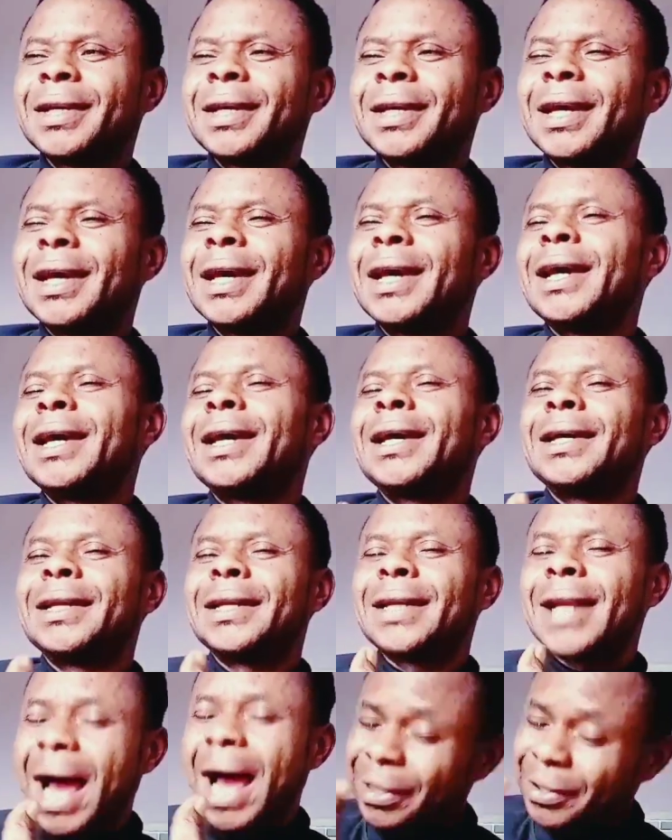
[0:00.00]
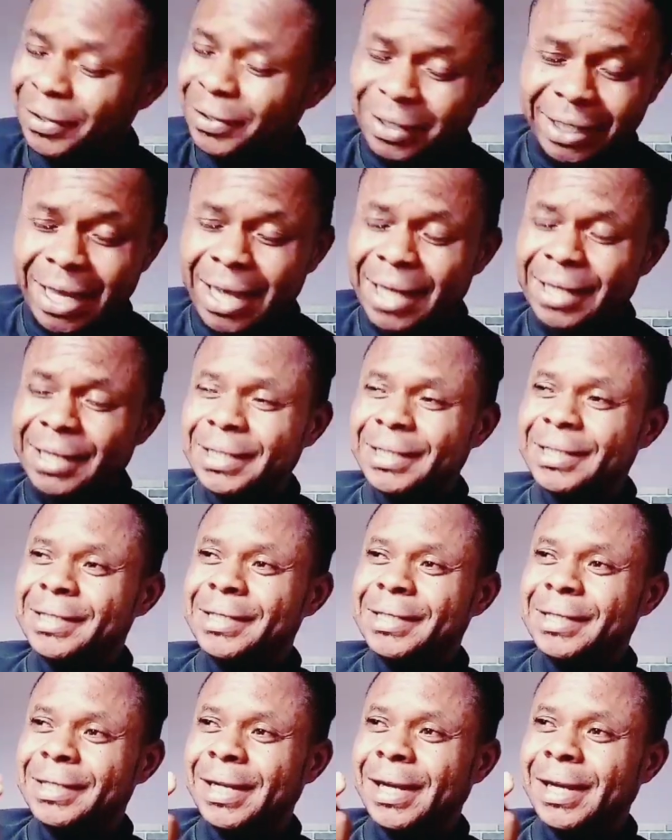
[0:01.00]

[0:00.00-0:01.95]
and I don't get it.